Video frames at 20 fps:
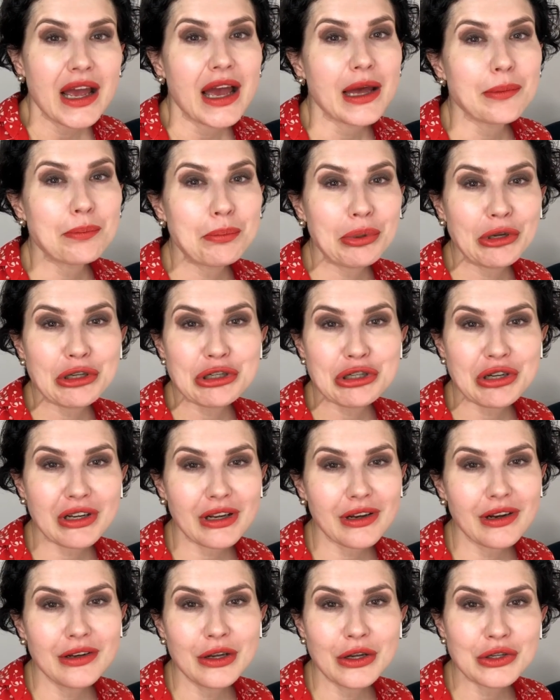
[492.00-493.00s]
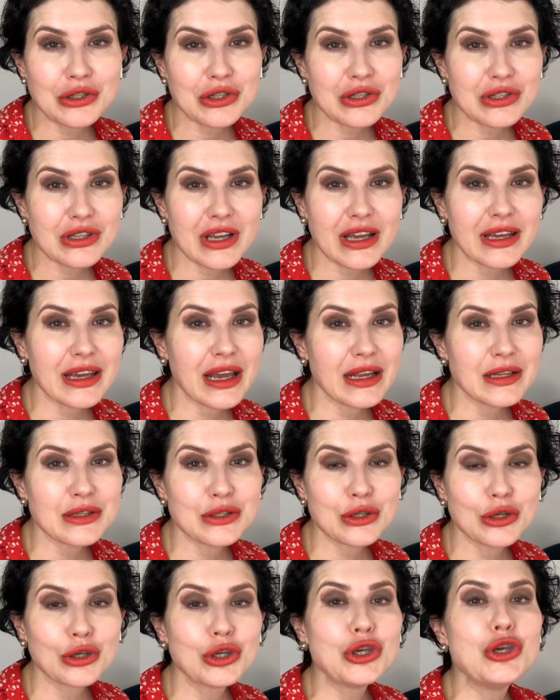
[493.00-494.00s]
And particularly not just
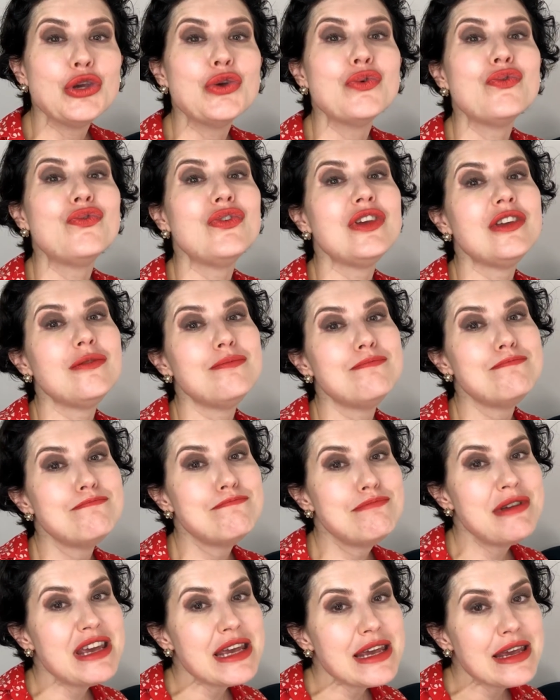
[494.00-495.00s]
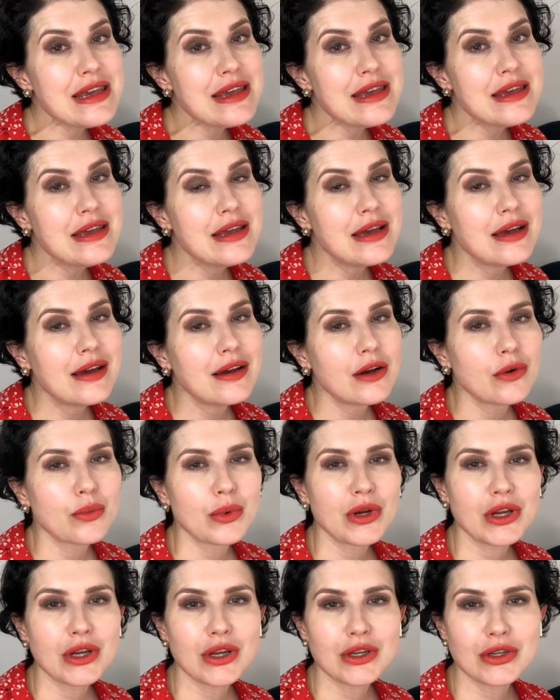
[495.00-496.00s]
against the UVB,
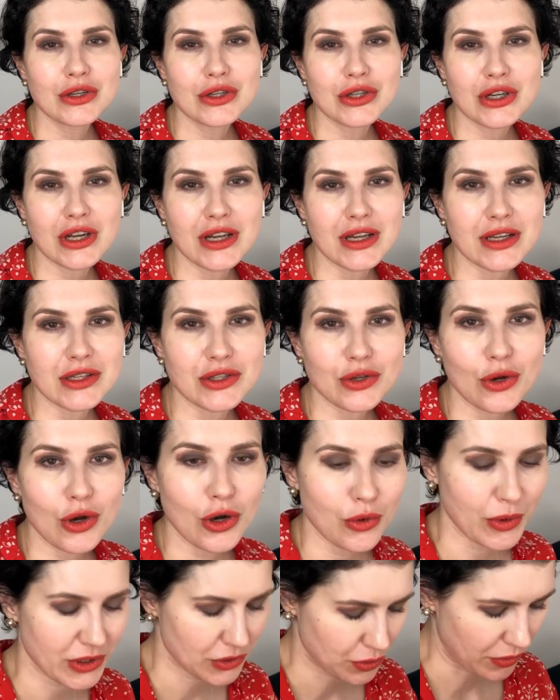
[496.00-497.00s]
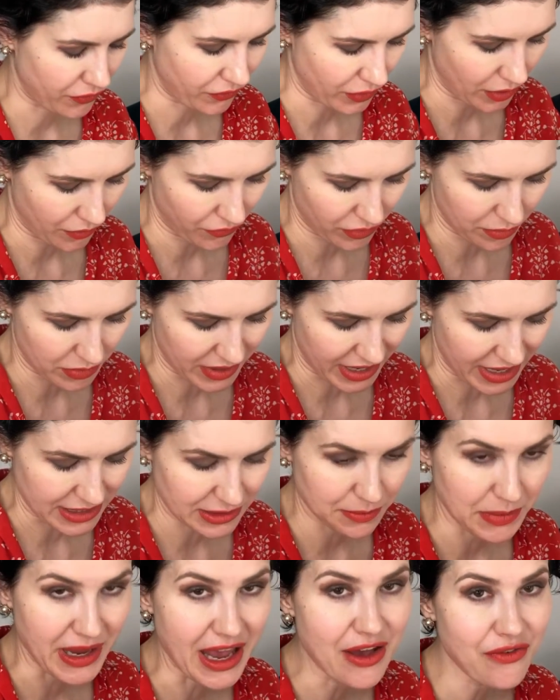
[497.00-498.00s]
which is always referring from the
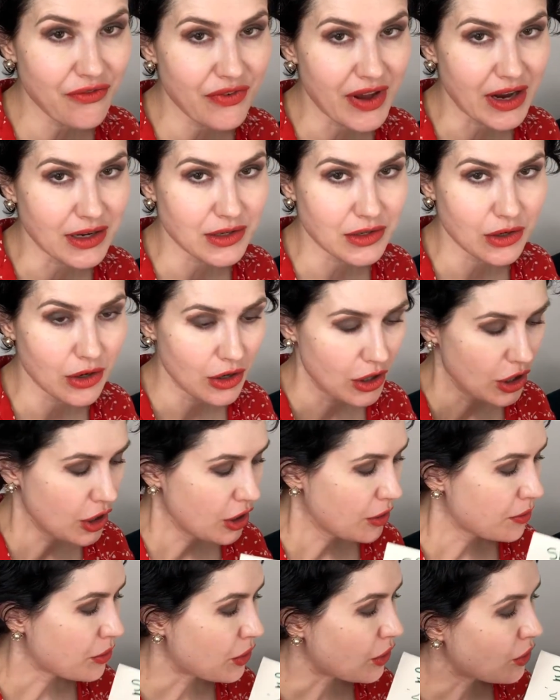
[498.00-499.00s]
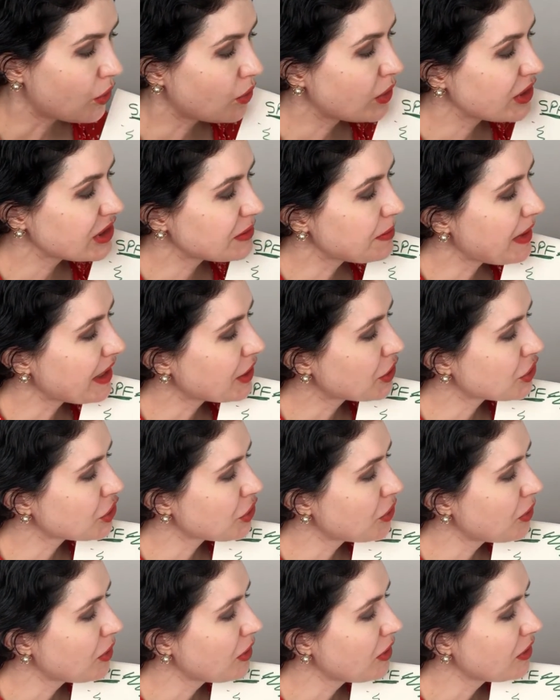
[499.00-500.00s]
SPF factor, but always make
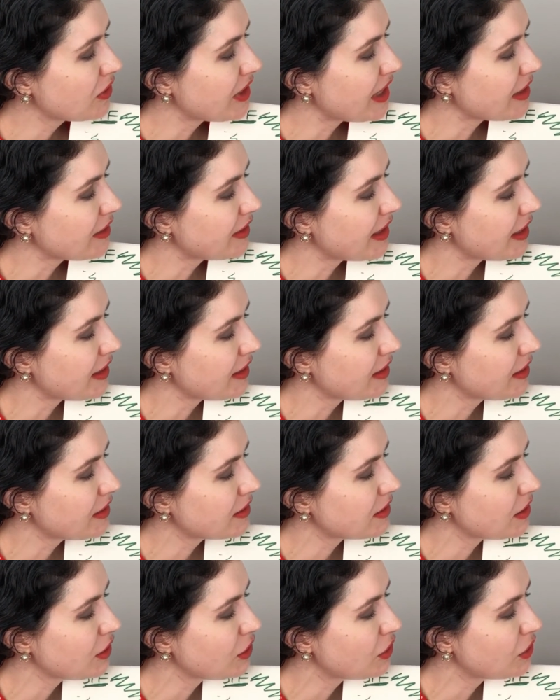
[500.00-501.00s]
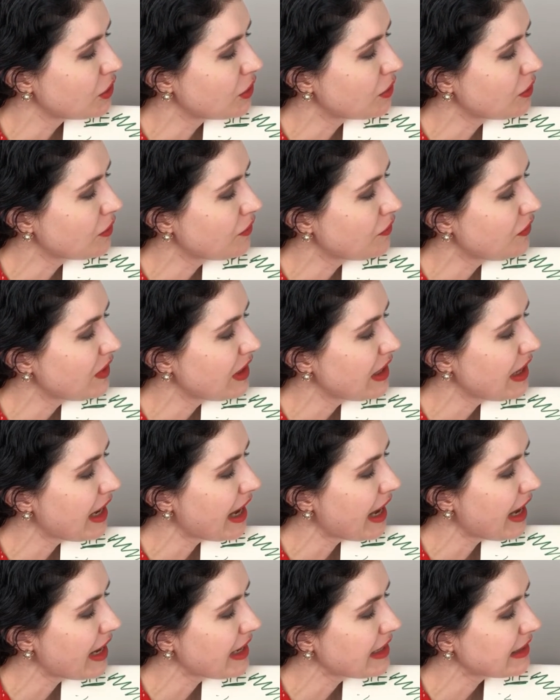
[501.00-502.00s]
sure that there is a
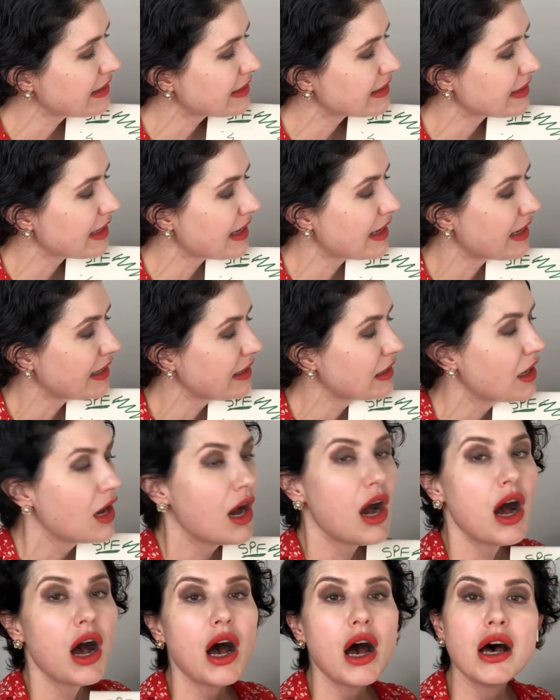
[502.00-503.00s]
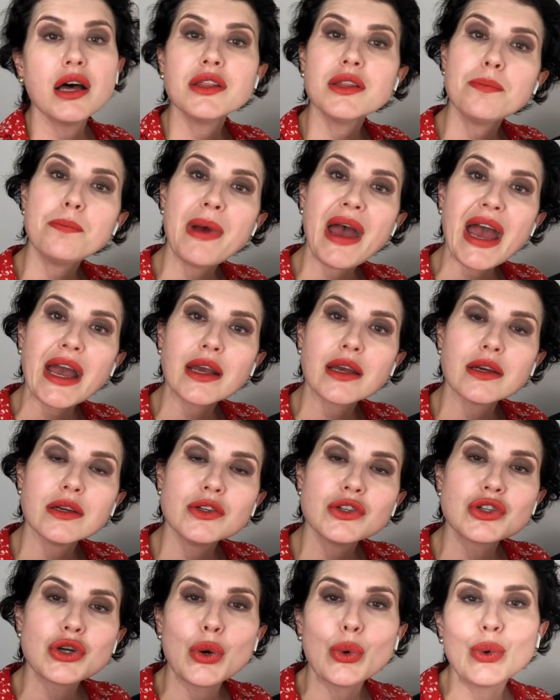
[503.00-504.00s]
UVA sign on the
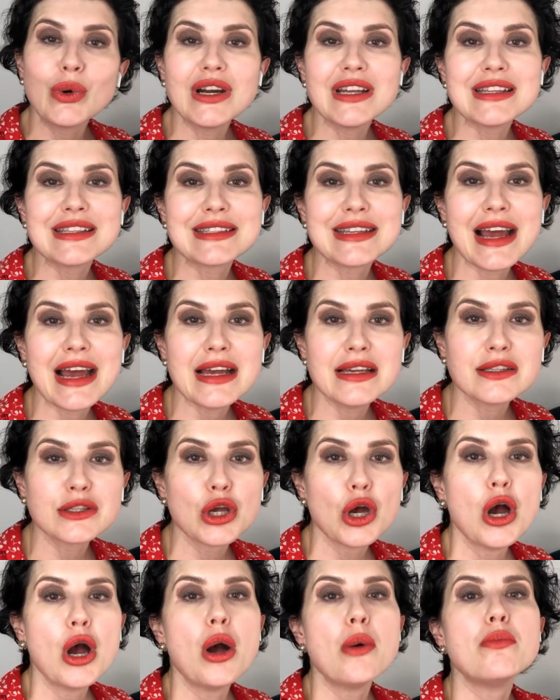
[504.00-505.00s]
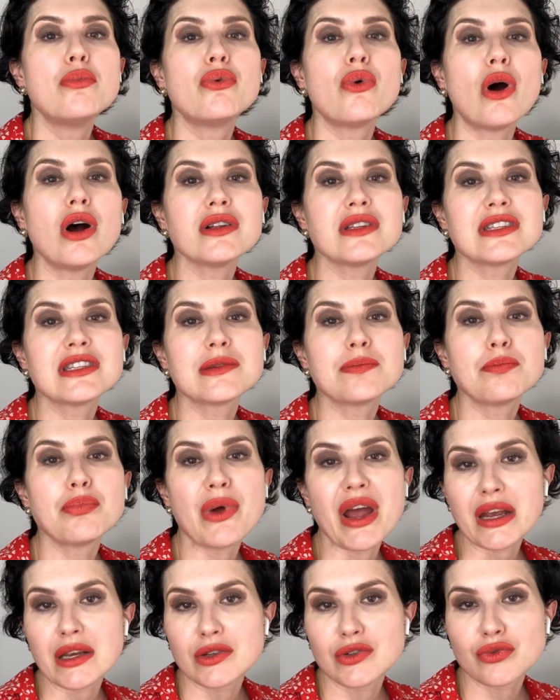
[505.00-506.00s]
package, or it says broad
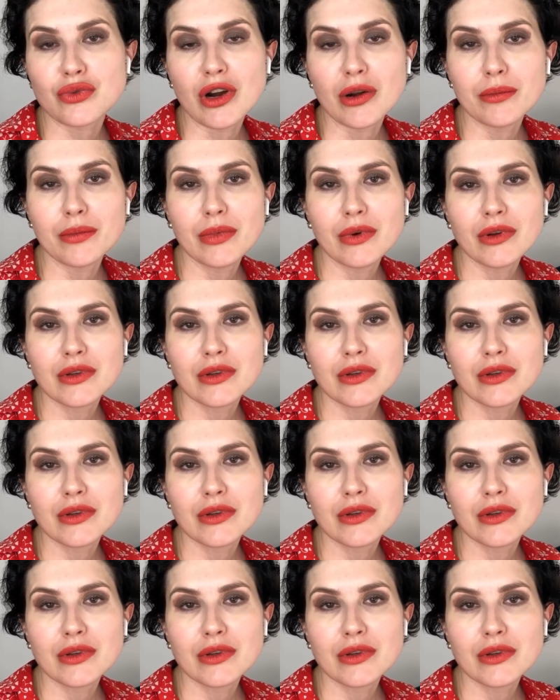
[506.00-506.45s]
spectrum.